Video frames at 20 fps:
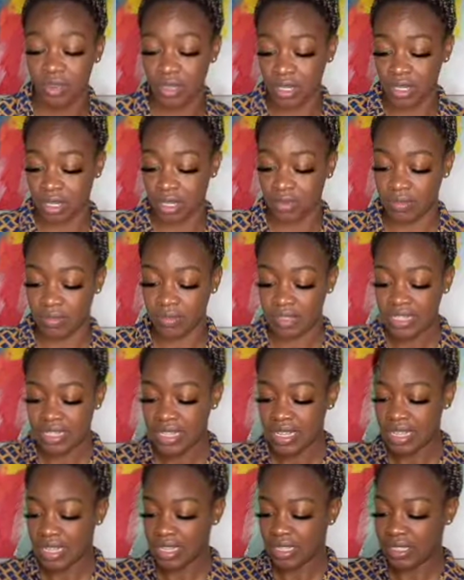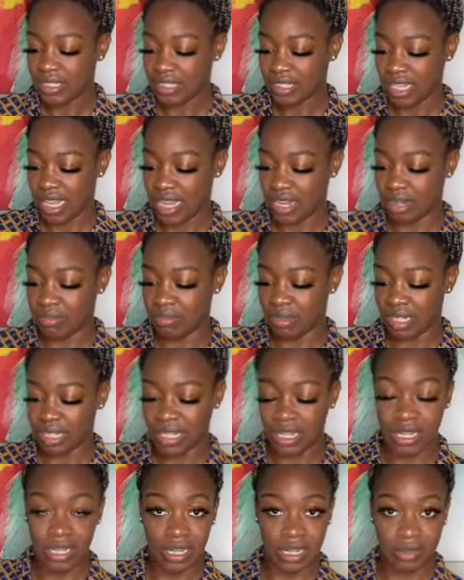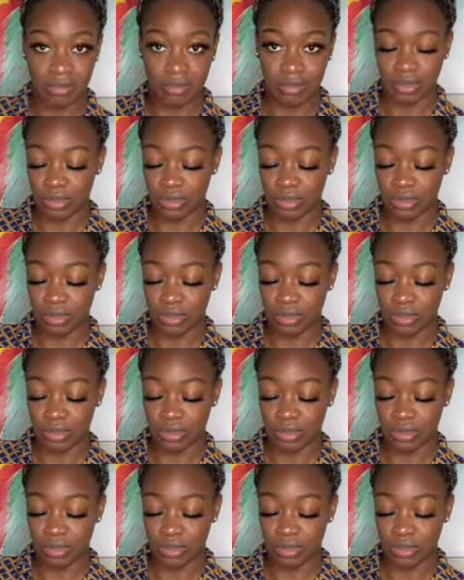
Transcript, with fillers: You can stand the book up,